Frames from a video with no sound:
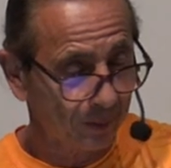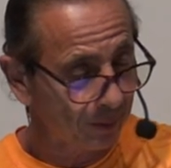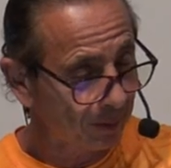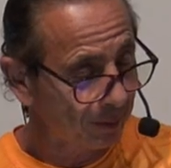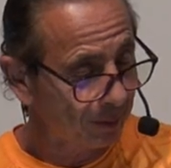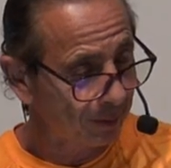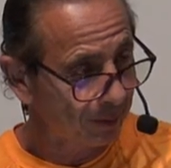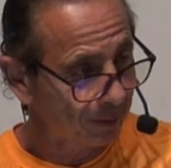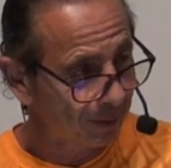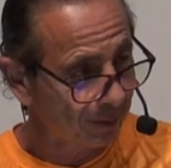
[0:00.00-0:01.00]

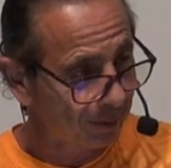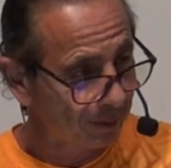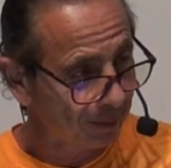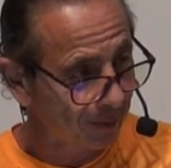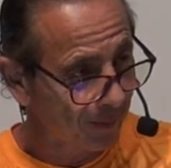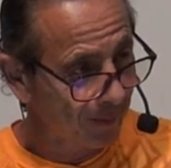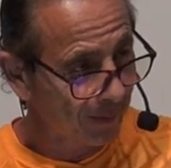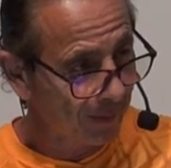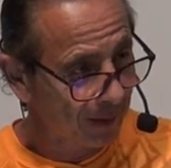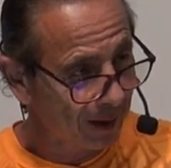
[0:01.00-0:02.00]

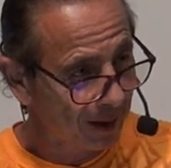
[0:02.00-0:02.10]
(silence)